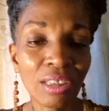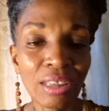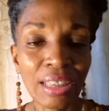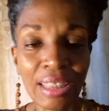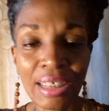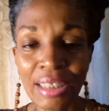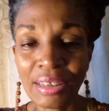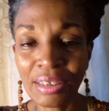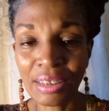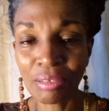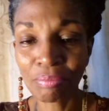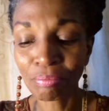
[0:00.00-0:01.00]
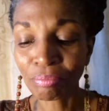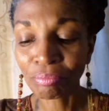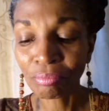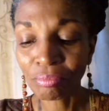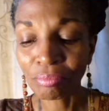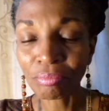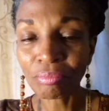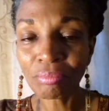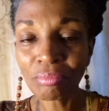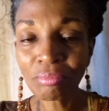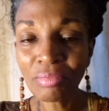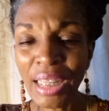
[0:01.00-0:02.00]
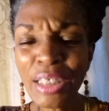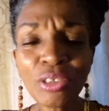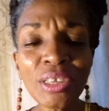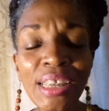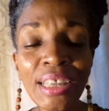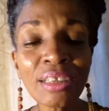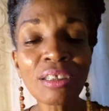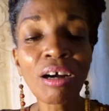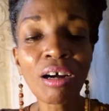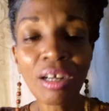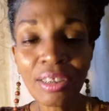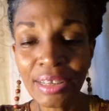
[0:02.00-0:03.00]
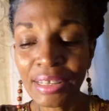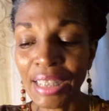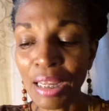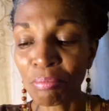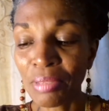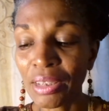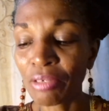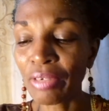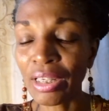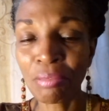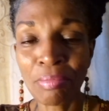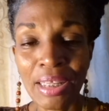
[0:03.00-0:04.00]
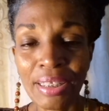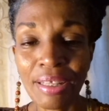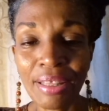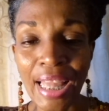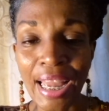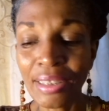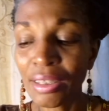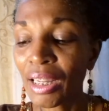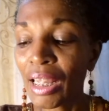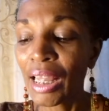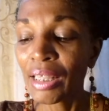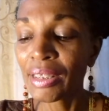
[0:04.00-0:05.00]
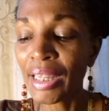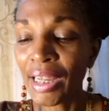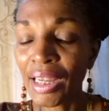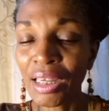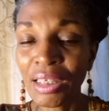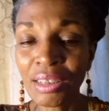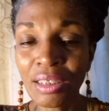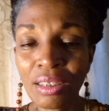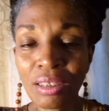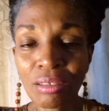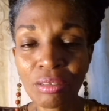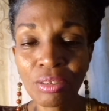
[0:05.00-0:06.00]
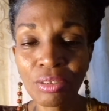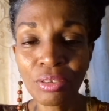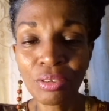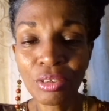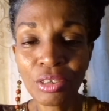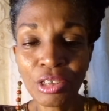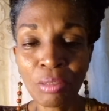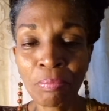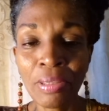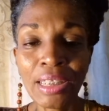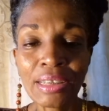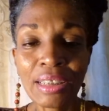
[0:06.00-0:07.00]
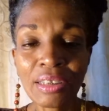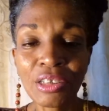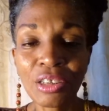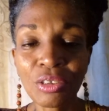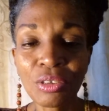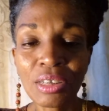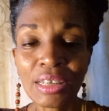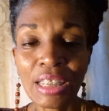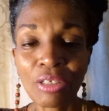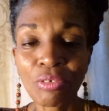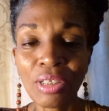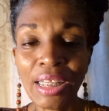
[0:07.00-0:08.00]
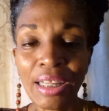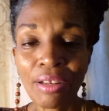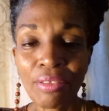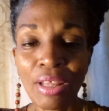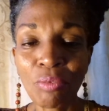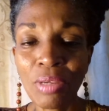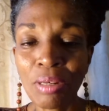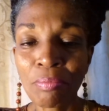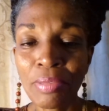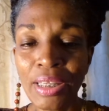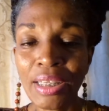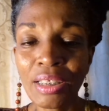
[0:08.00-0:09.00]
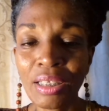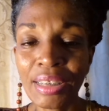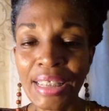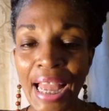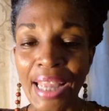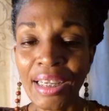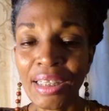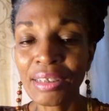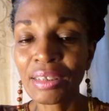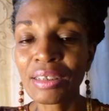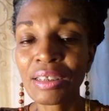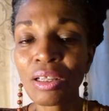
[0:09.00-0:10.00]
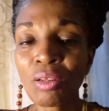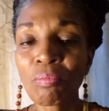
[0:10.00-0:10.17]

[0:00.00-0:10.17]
kidney cleansing. Don't take it all the time, but they recommend that. There are other, you should pay attention to general health and well-being, your diet.